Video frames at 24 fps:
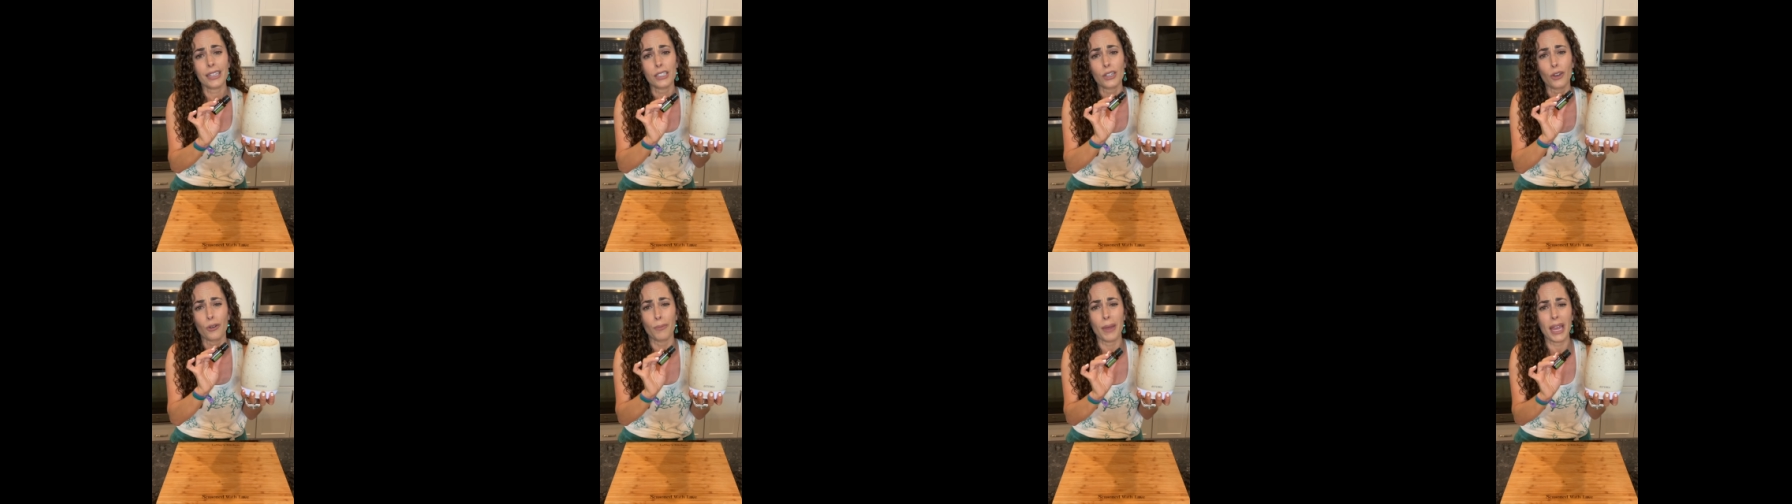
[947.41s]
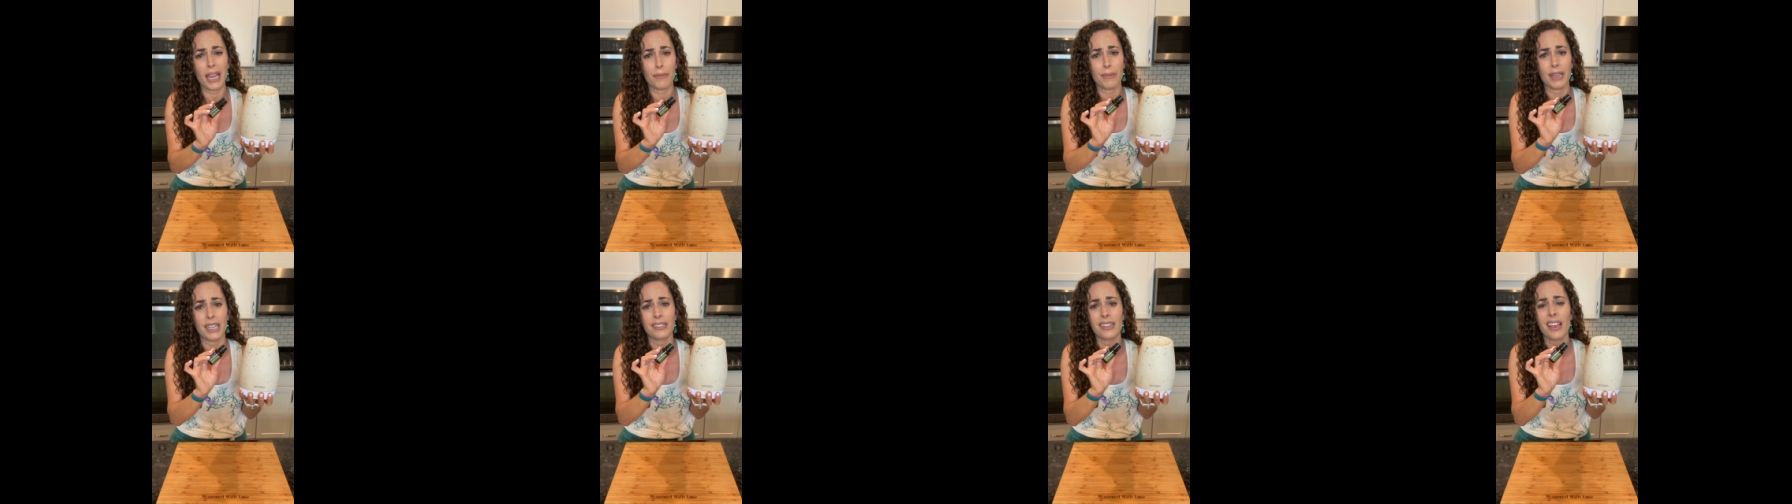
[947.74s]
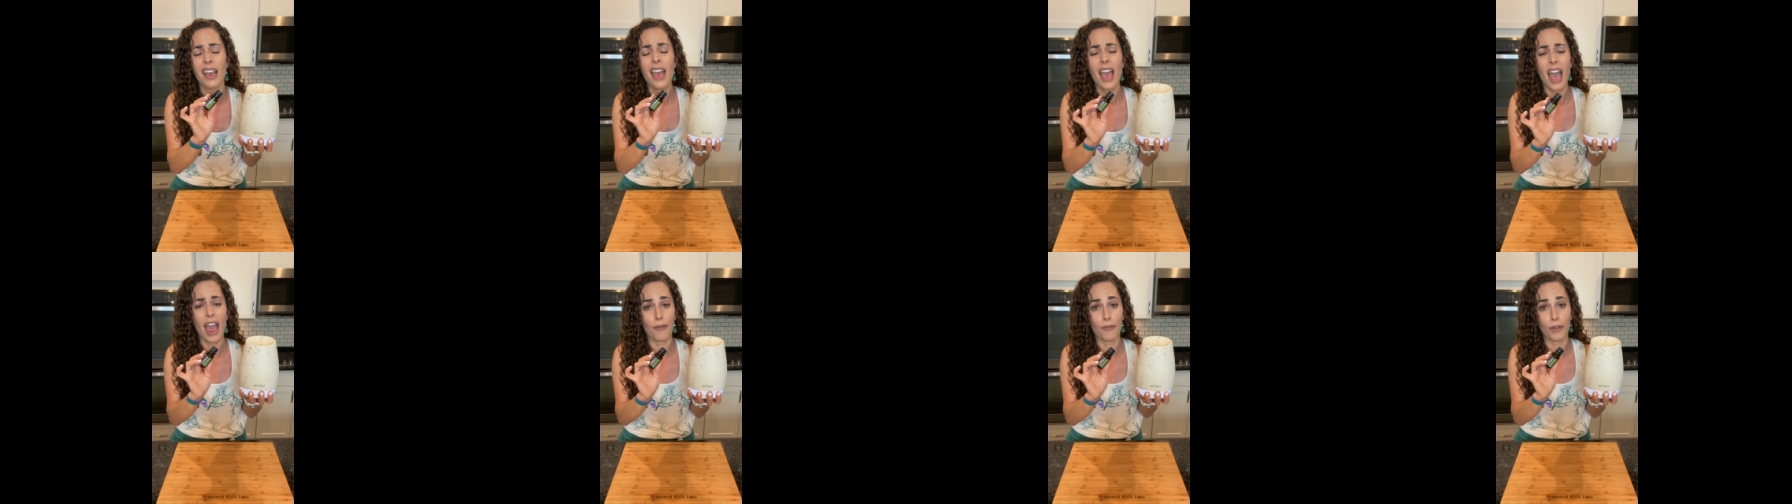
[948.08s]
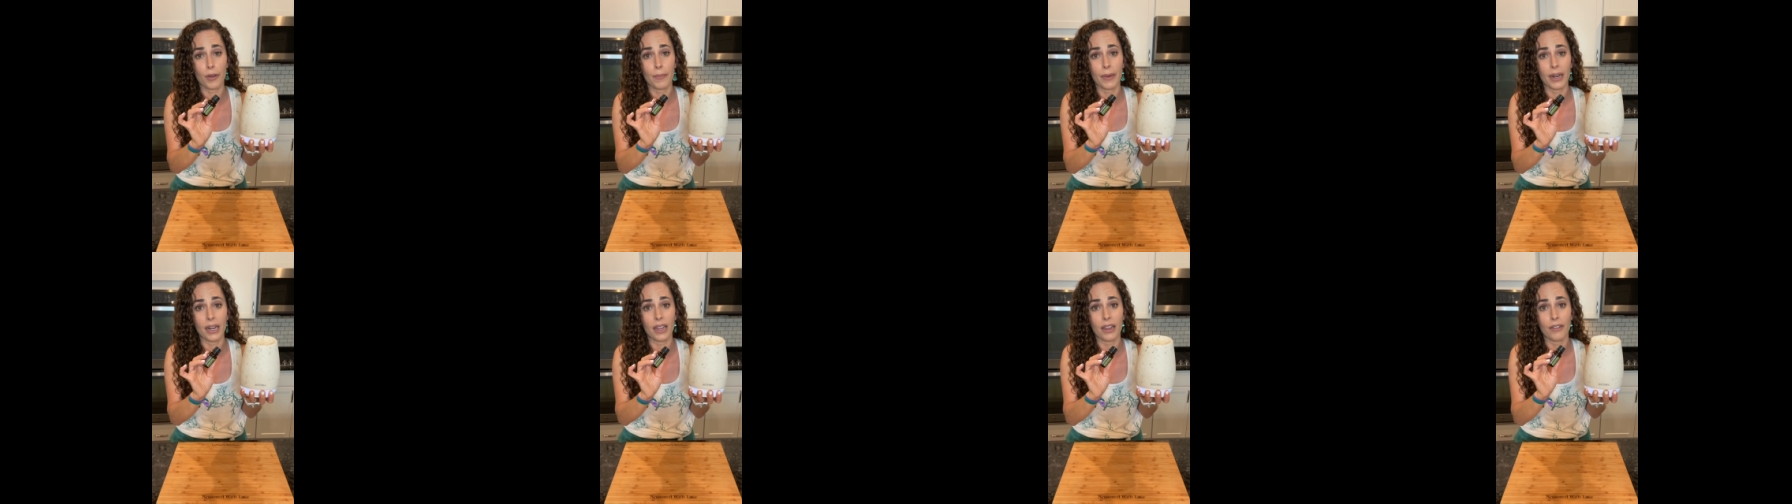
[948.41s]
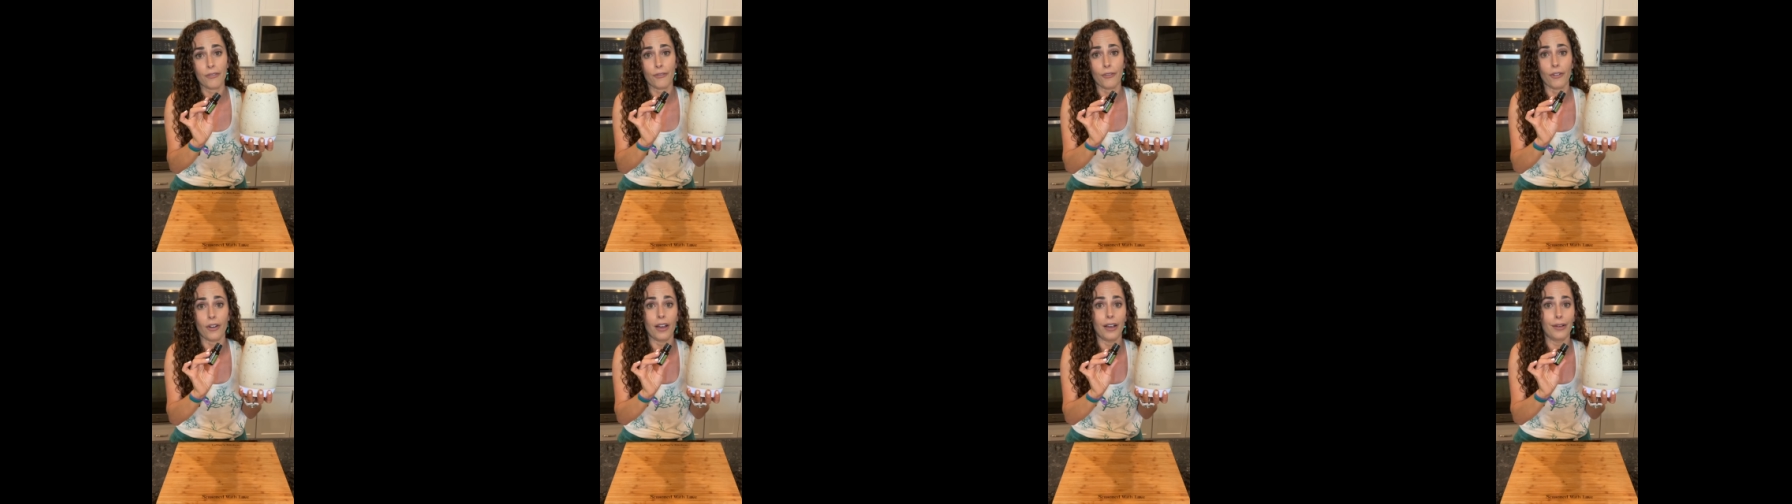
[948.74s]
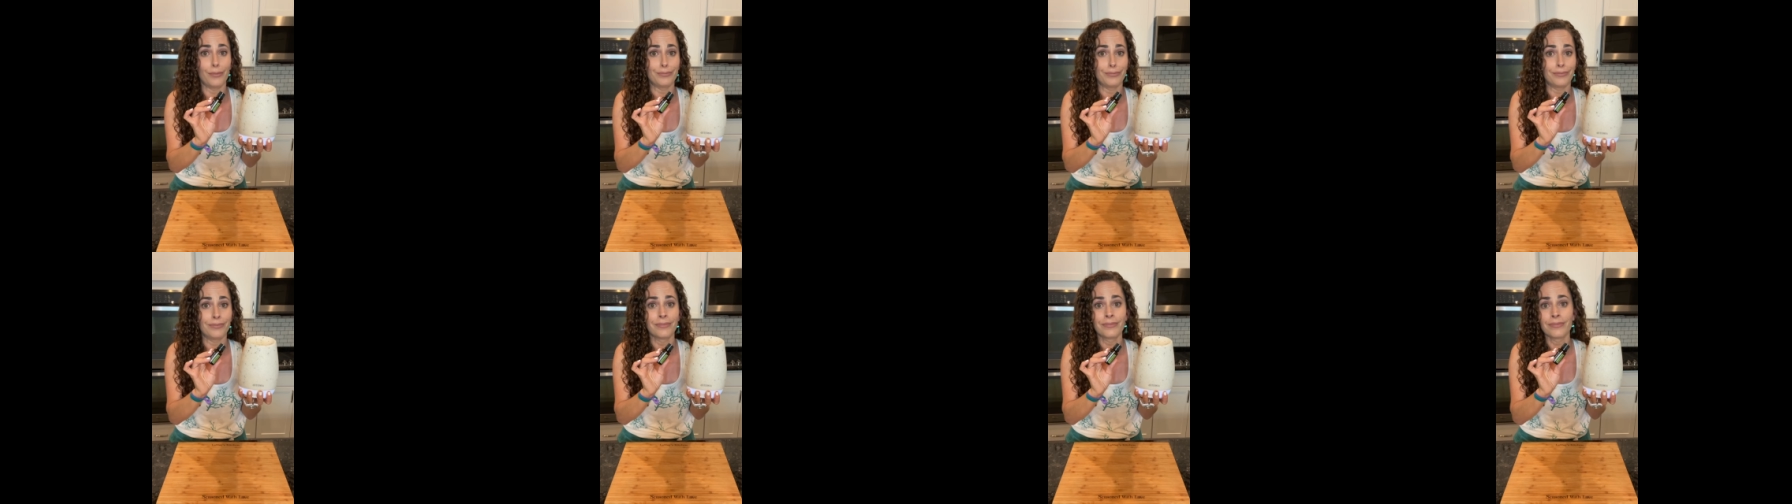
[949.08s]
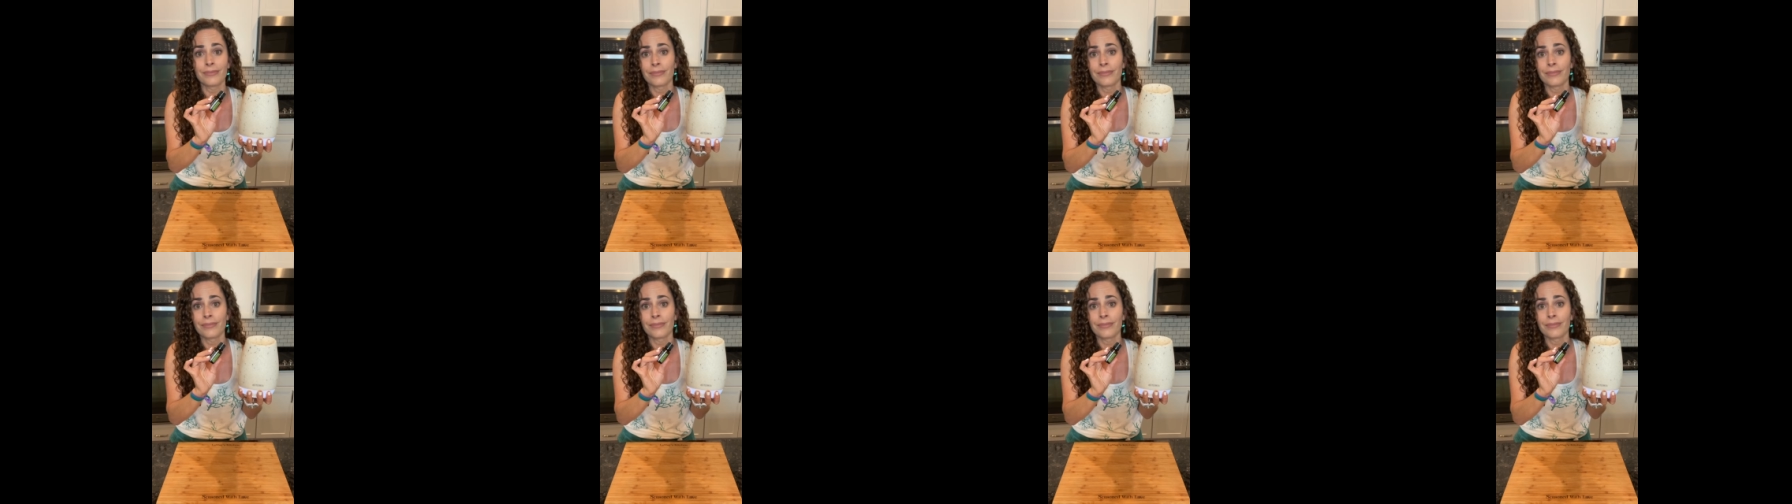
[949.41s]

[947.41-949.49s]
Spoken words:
your babies, everybody from